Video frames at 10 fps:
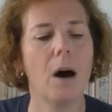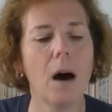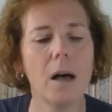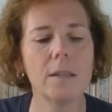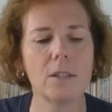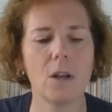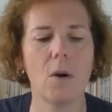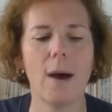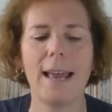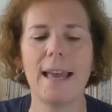
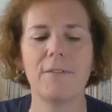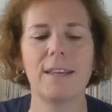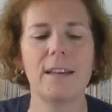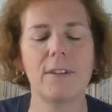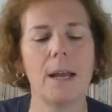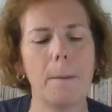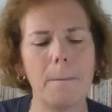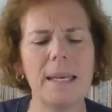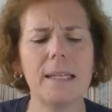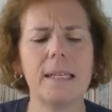Also, I have given
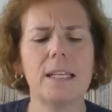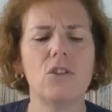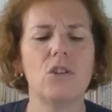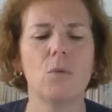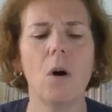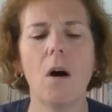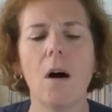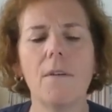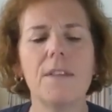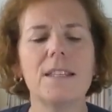ability to
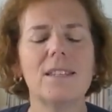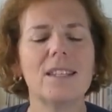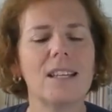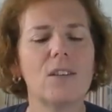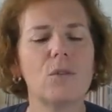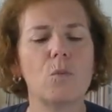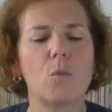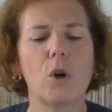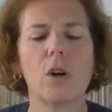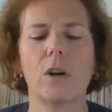all the skilled
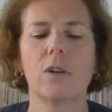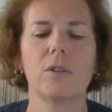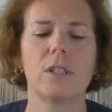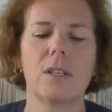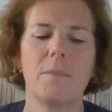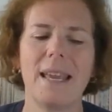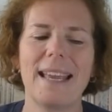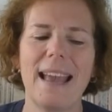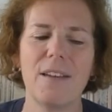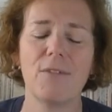workers to
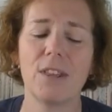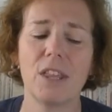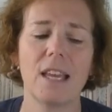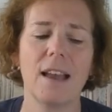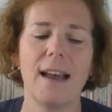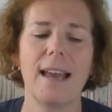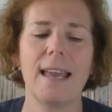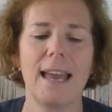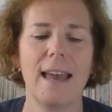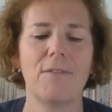make everything I
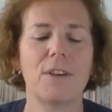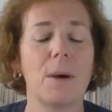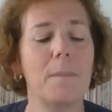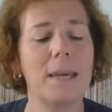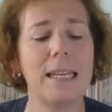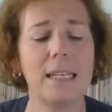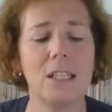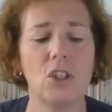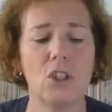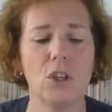have
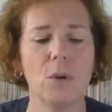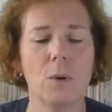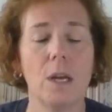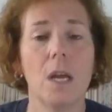commanded you.